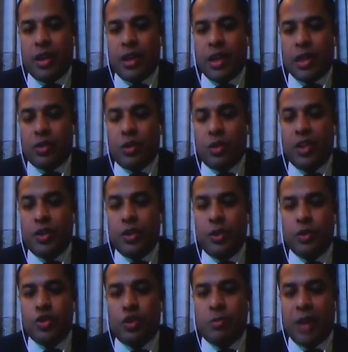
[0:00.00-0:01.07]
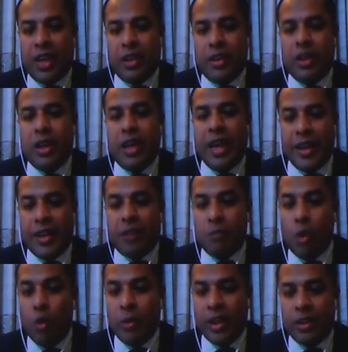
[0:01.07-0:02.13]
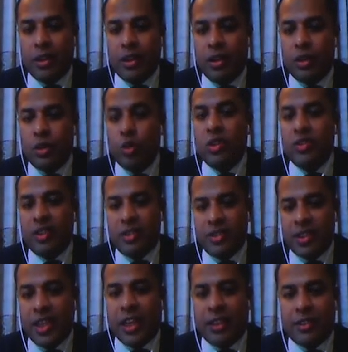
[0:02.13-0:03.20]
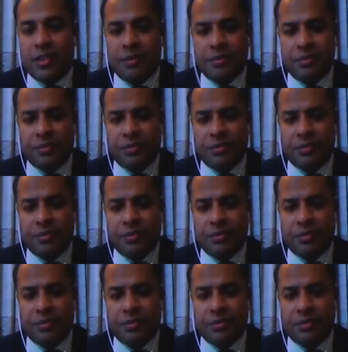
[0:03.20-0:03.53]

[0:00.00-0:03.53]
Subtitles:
actually introduced by Eric Bowman in 2006.